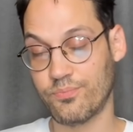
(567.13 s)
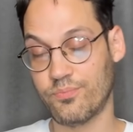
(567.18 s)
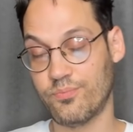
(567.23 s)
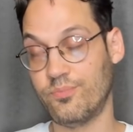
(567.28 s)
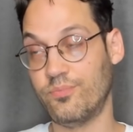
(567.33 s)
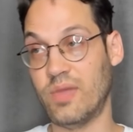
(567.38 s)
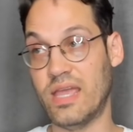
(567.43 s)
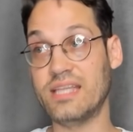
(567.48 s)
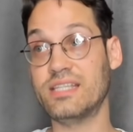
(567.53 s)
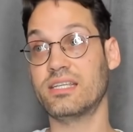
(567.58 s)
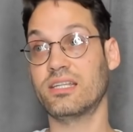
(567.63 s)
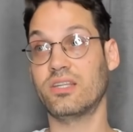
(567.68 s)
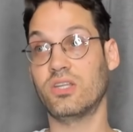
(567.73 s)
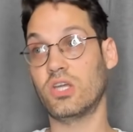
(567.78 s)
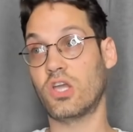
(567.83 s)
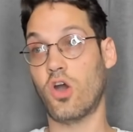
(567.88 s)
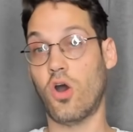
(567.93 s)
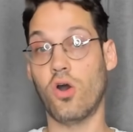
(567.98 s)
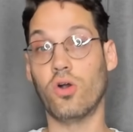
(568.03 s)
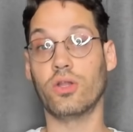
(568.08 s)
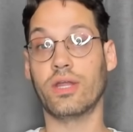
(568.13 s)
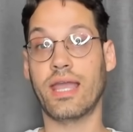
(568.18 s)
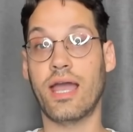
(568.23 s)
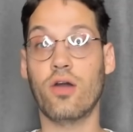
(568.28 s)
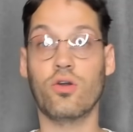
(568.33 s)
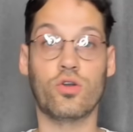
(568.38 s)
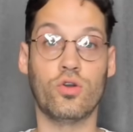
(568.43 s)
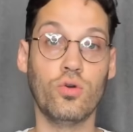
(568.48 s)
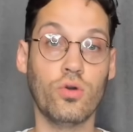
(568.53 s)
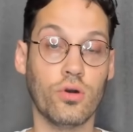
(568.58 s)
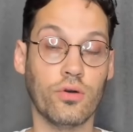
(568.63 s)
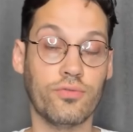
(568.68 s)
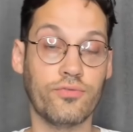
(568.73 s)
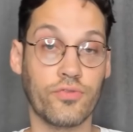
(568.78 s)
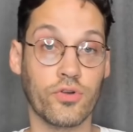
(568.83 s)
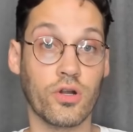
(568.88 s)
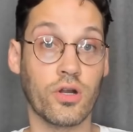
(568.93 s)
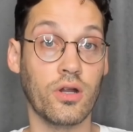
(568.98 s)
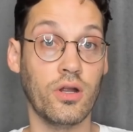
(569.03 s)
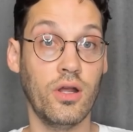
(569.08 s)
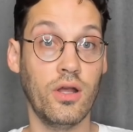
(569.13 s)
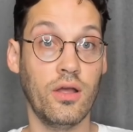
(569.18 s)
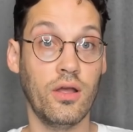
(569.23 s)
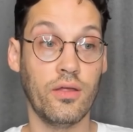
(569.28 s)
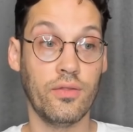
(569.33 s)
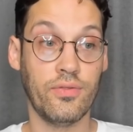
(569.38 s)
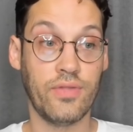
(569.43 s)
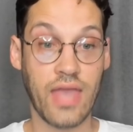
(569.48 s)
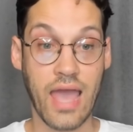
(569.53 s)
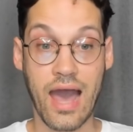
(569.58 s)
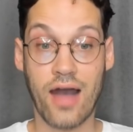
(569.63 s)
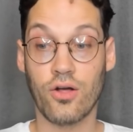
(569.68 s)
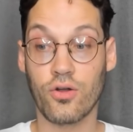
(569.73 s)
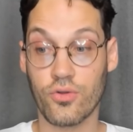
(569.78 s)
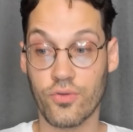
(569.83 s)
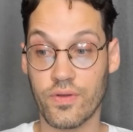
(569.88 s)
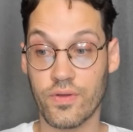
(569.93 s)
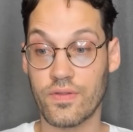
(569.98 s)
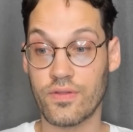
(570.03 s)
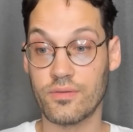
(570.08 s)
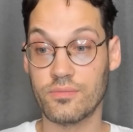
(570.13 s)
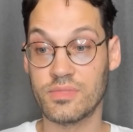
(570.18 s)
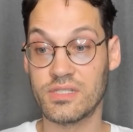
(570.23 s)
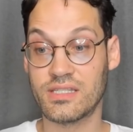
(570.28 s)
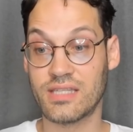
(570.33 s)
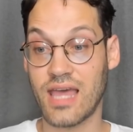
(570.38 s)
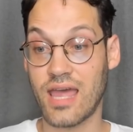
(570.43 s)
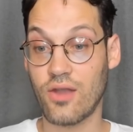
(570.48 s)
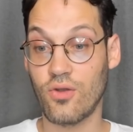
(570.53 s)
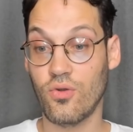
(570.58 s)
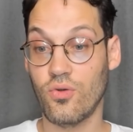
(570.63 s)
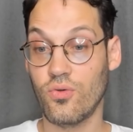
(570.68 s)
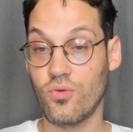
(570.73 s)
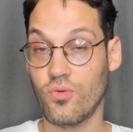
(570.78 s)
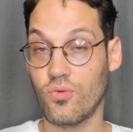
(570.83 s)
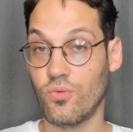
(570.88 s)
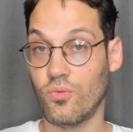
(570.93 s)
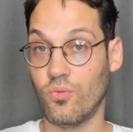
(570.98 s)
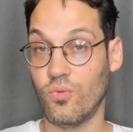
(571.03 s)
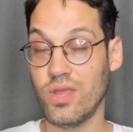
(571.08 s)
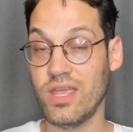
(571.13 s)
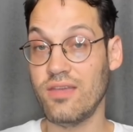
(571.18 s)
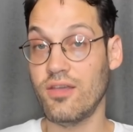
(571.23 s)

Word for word: basically calling out Google for the algorithms that we